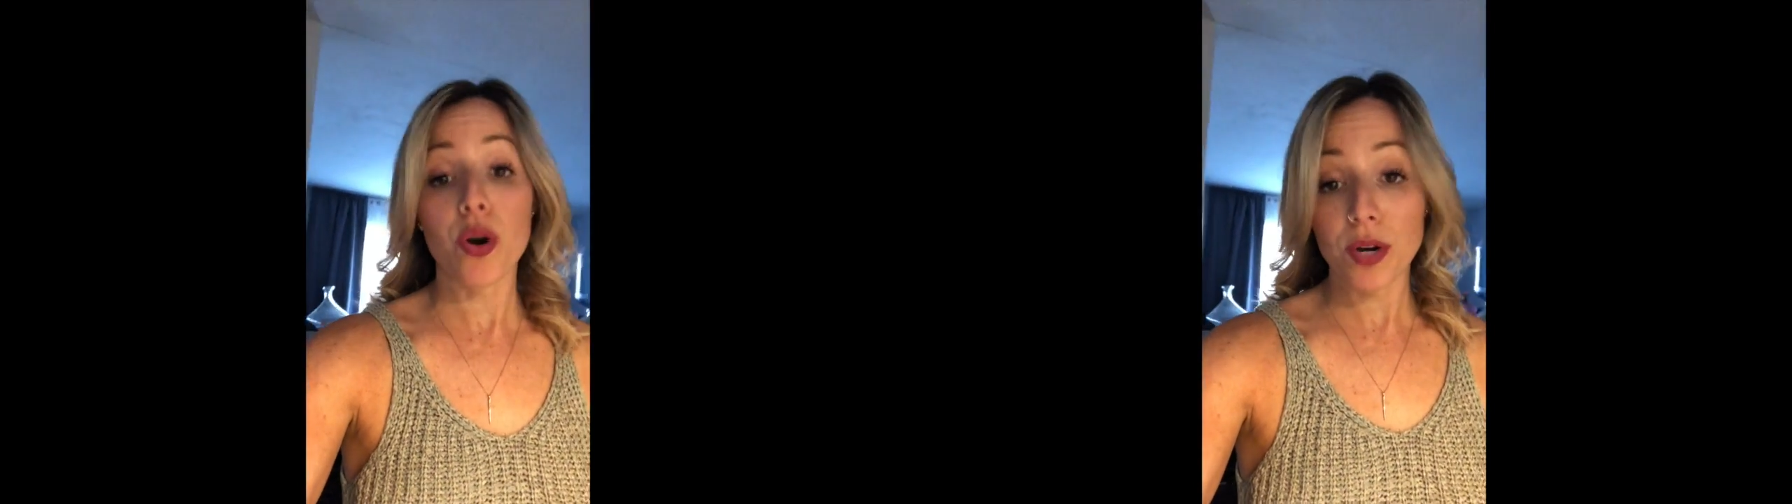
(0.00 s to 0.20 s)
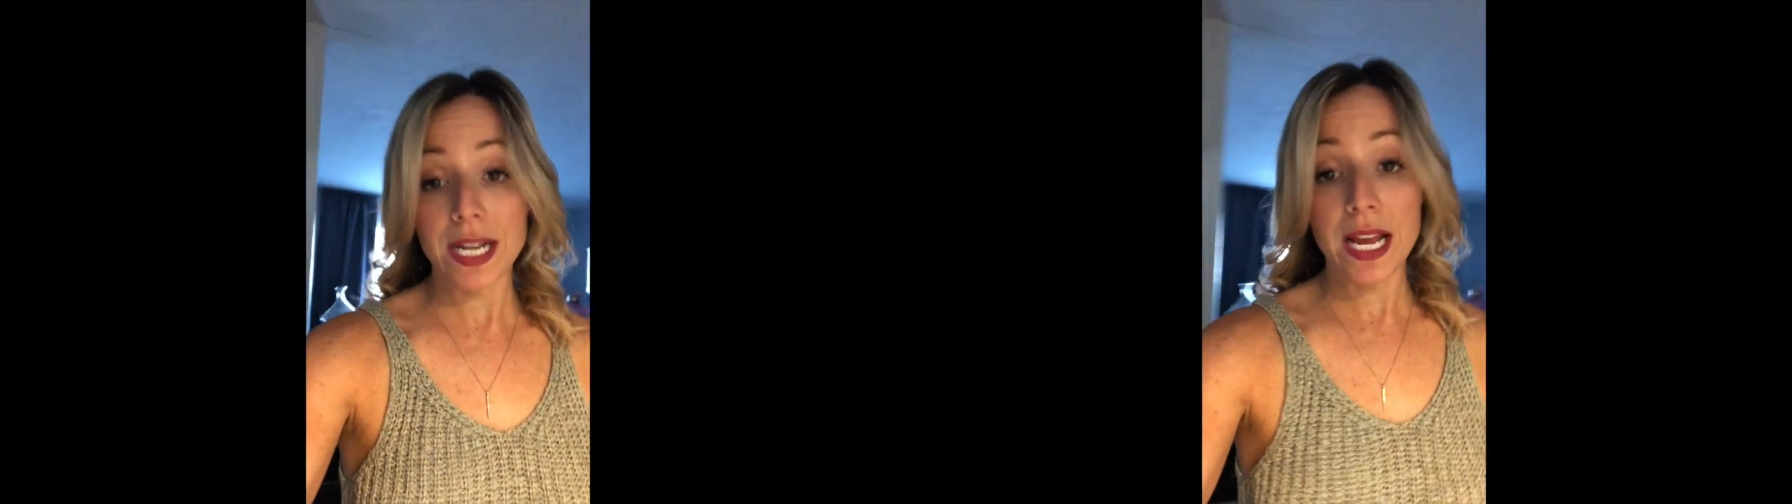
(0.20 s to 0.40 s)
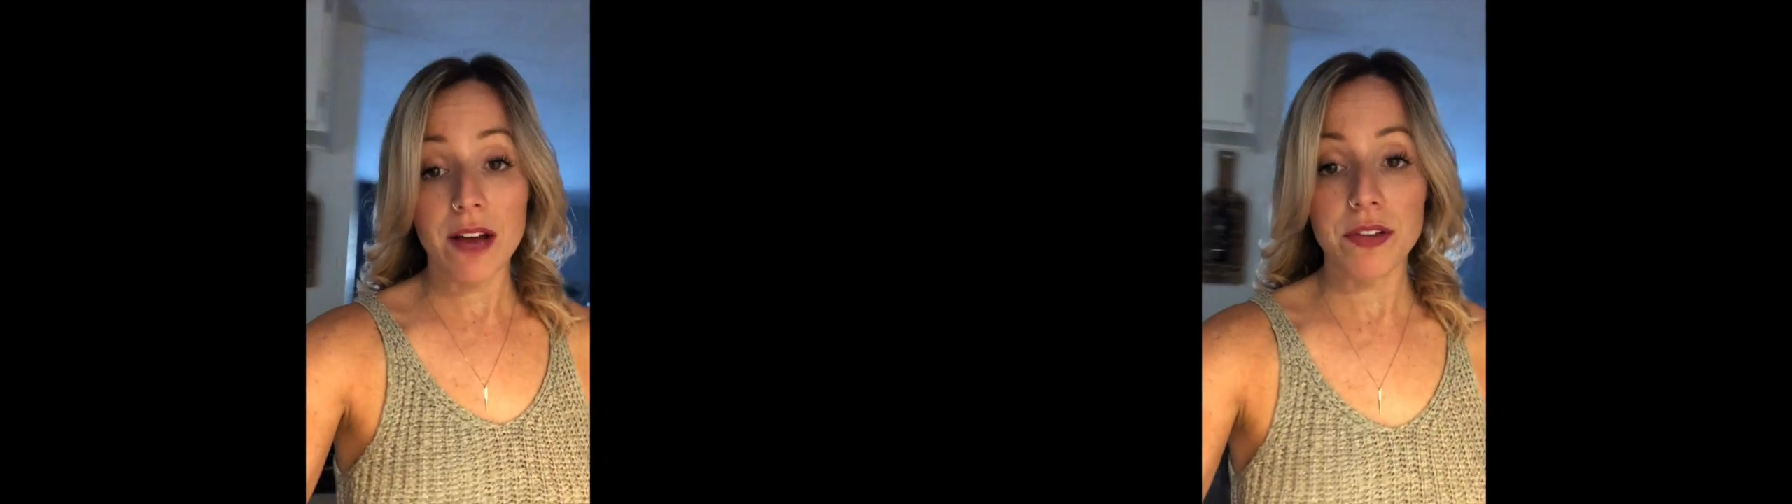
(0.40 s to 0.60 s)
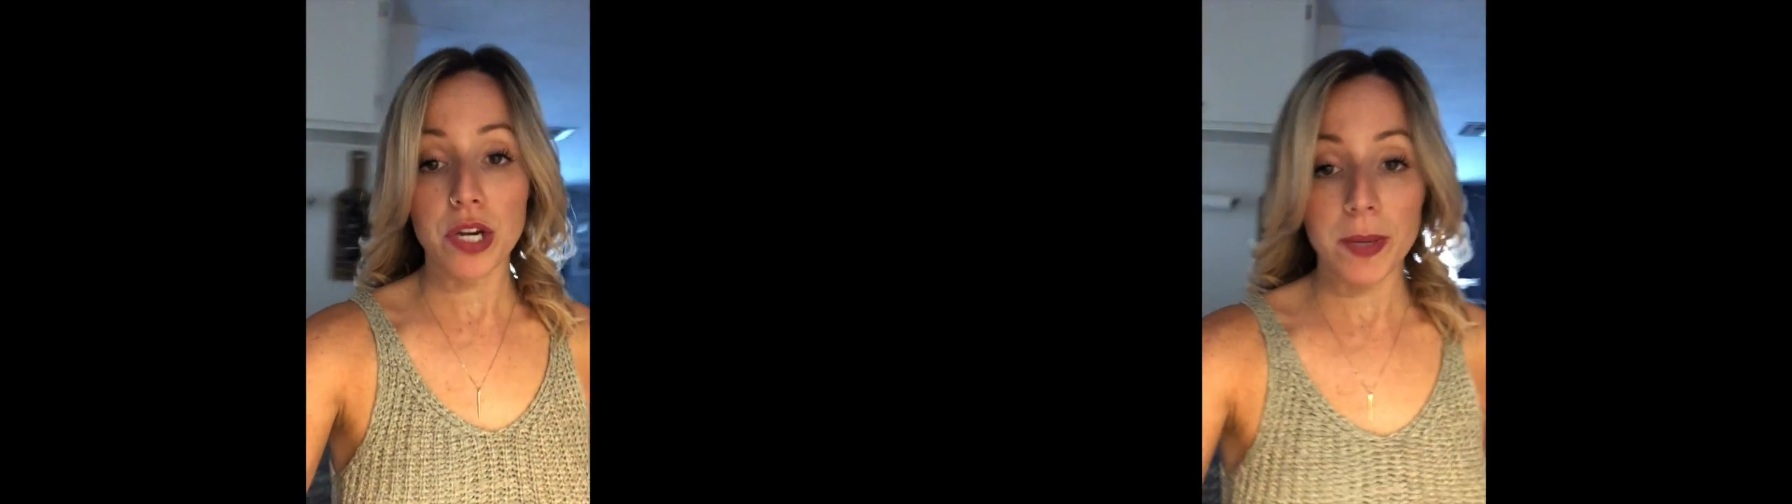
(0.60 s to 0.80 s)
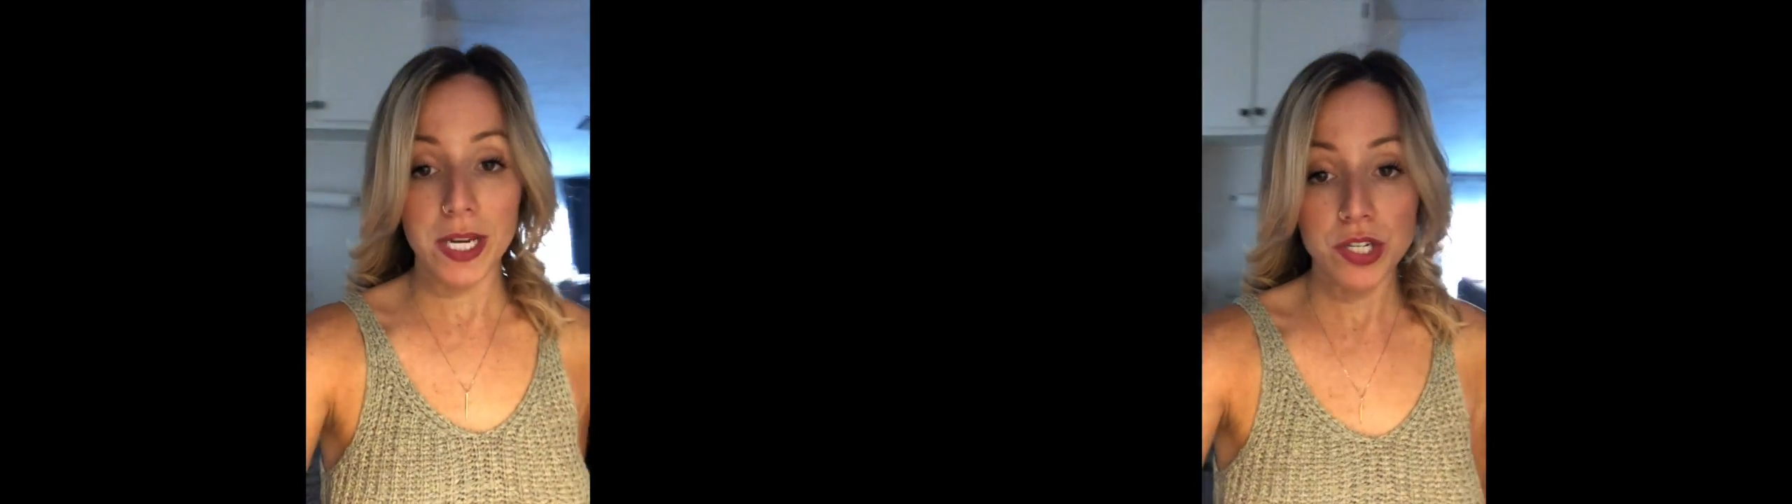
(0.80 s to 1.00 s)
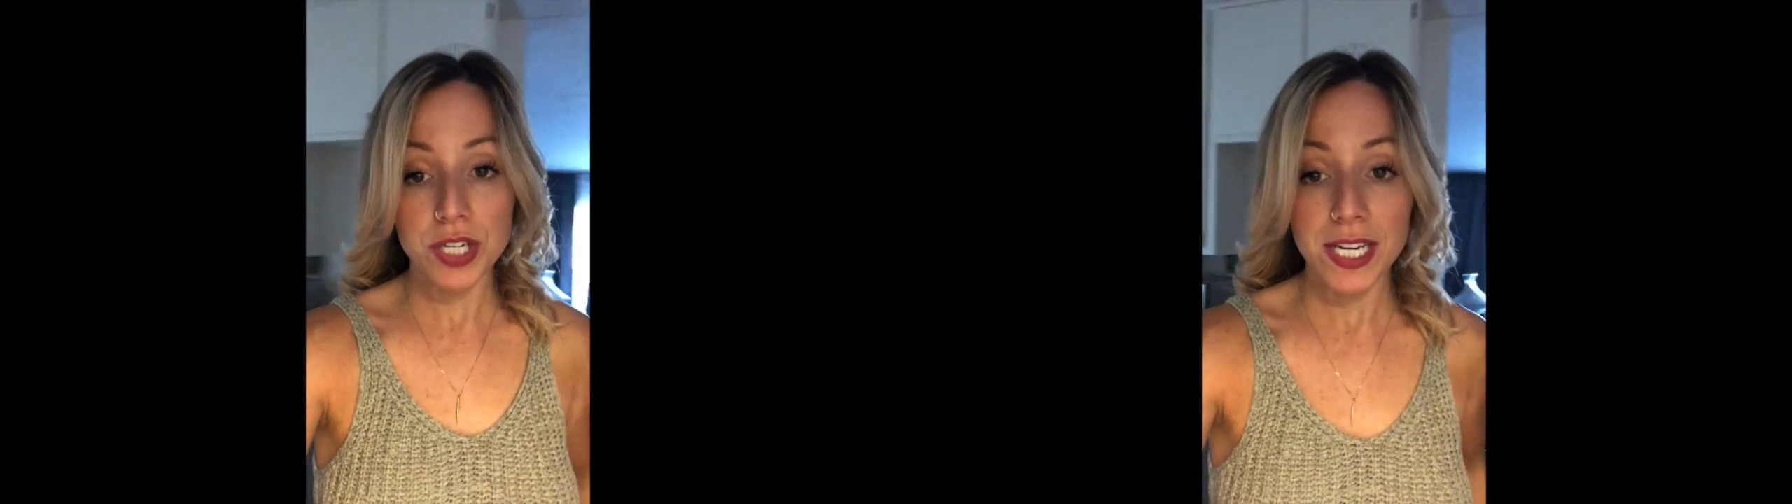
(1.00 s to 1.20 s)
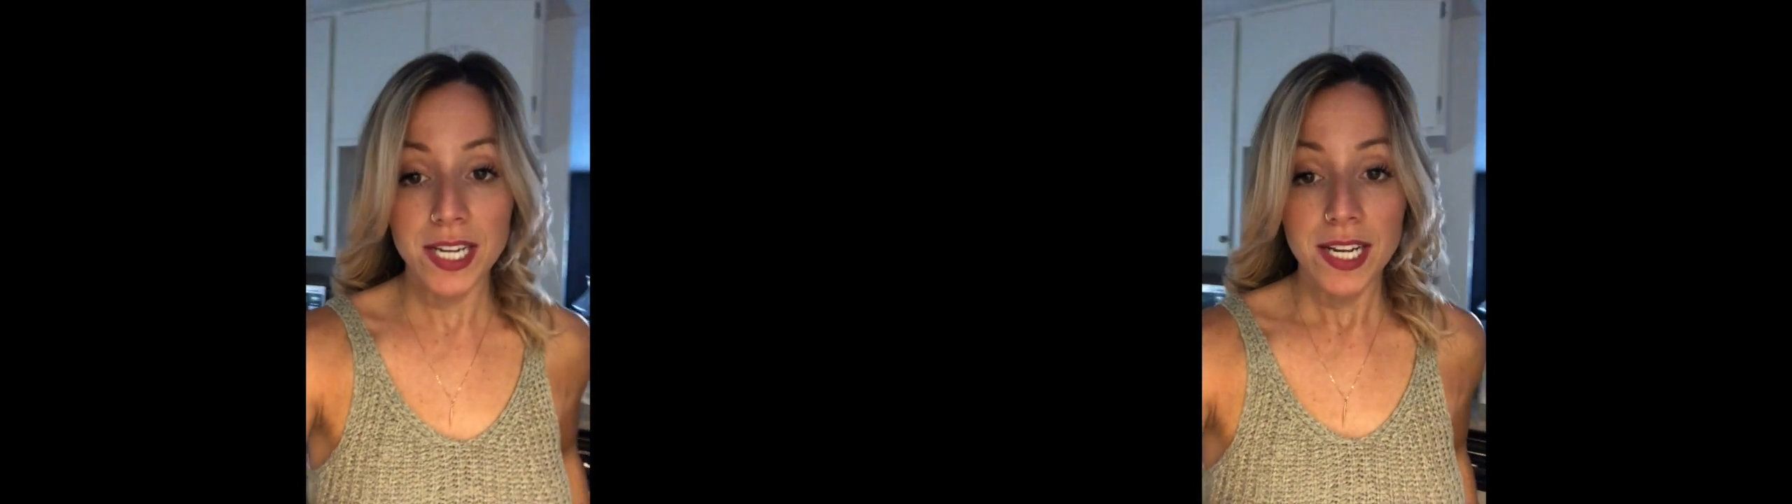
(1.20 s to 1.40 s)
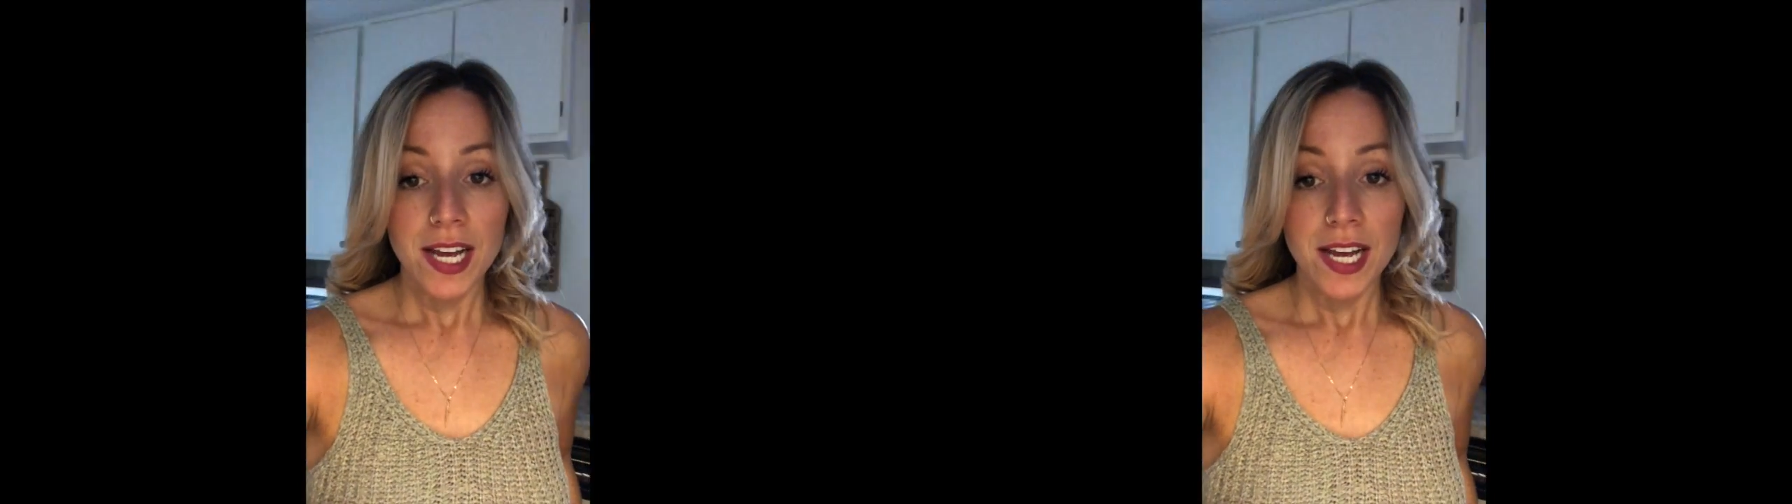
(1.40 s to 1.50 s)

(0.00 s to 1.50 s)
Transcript: already have in your pantry,